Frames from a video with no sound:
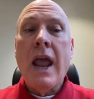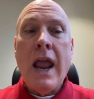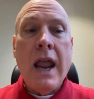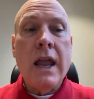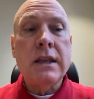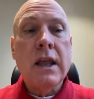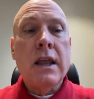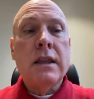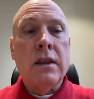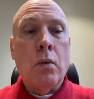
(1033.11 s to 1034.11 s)

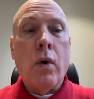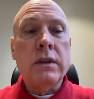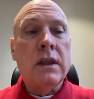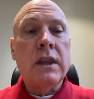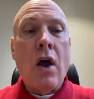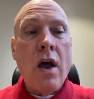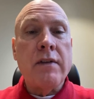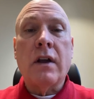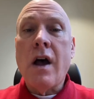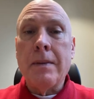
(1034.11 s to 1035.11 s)
and the one thing they all have
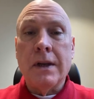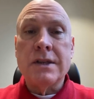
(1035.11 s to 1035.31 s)
in common